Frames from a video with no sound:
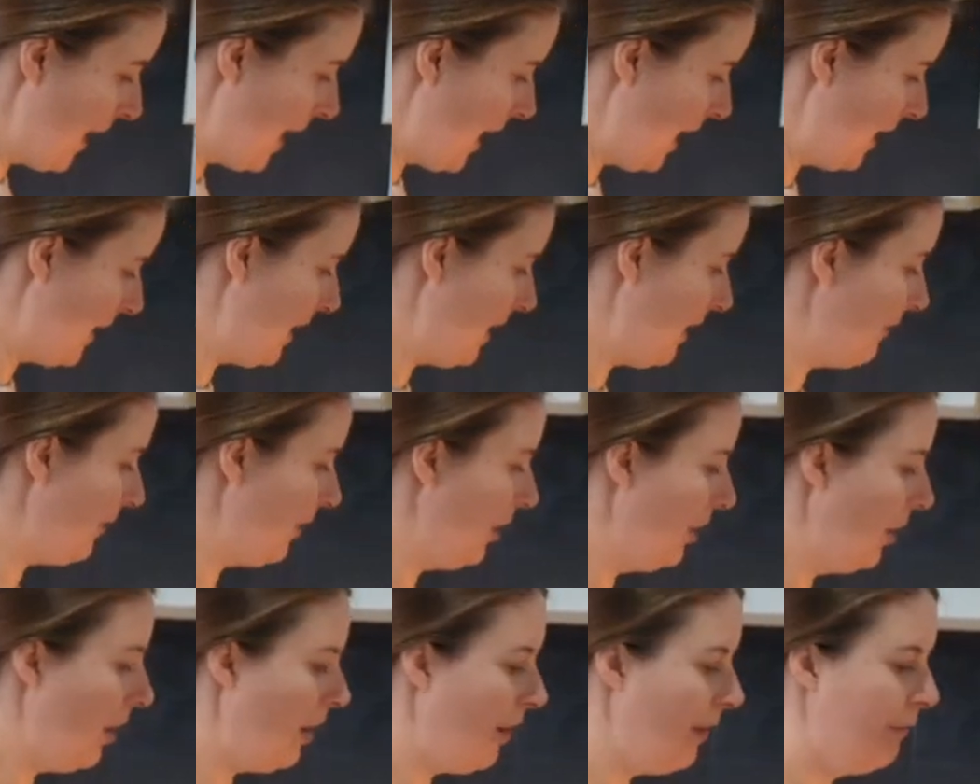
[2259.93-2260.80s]
and I have a
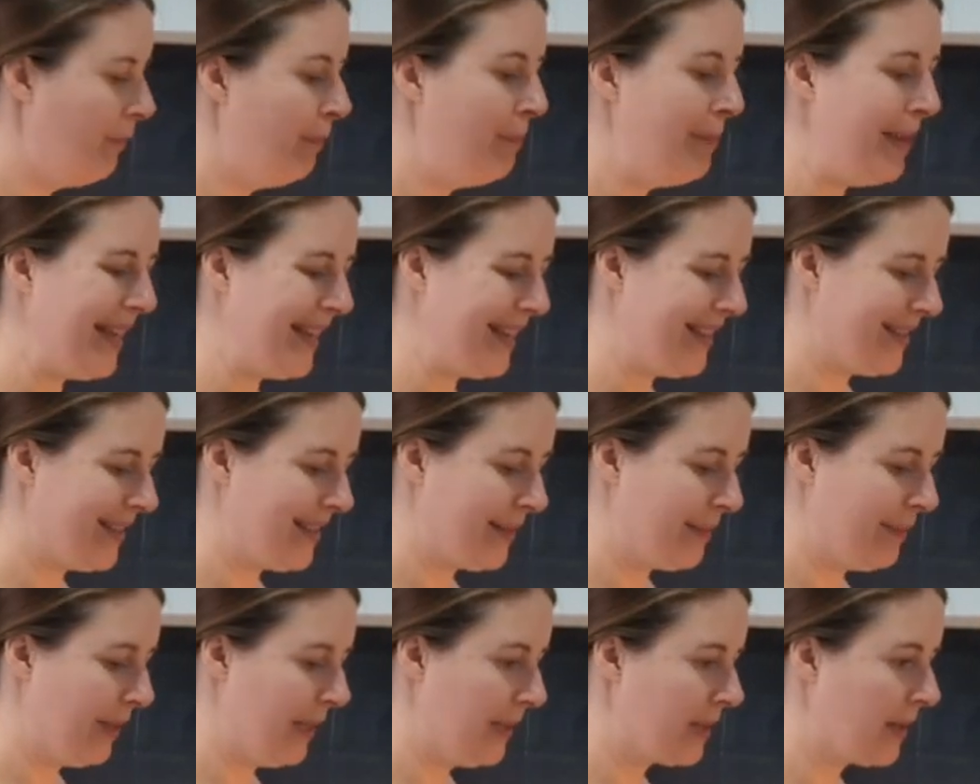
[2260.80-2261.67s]
lot of
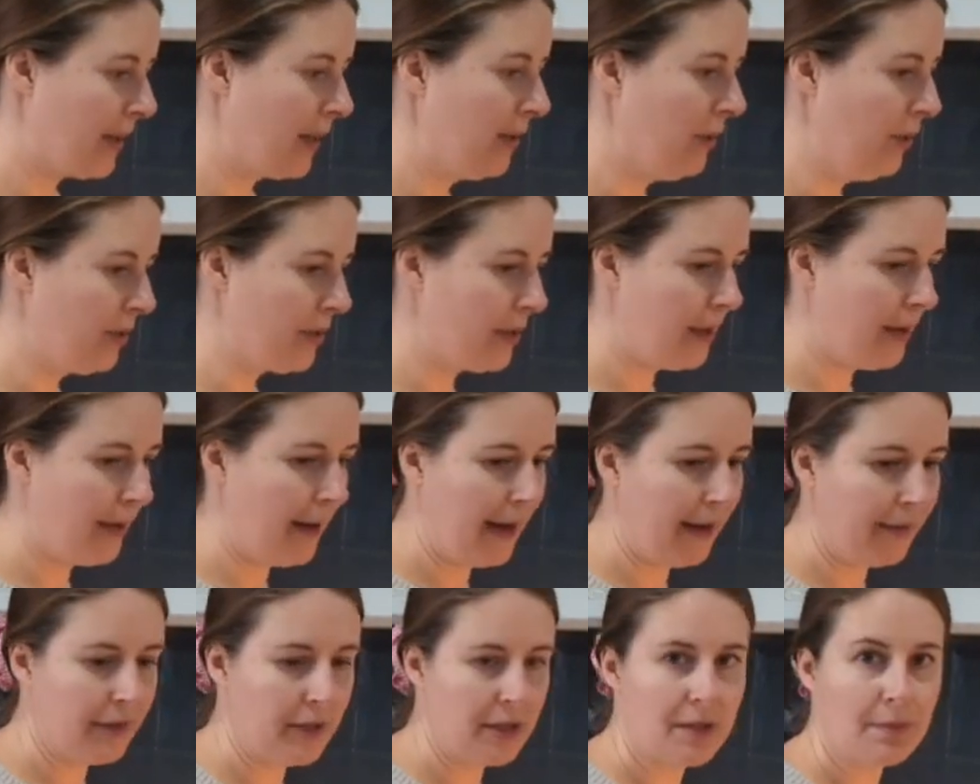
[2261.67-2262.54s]
bits because I also
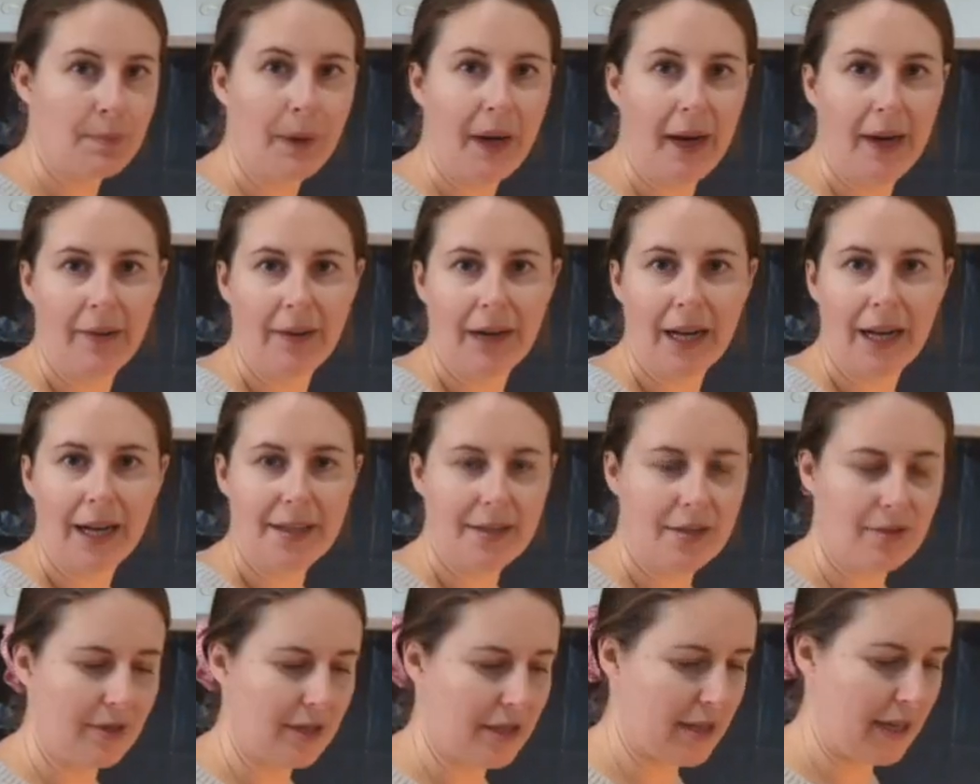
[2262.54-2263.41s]
have the
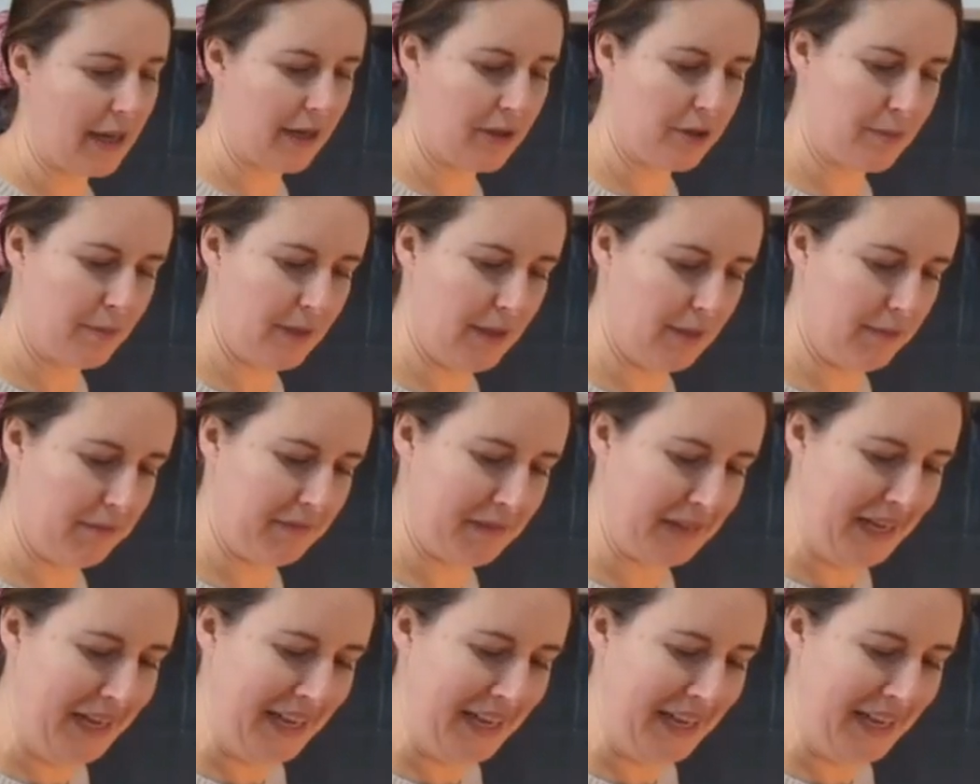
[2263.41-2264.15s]
spiralizer attachment.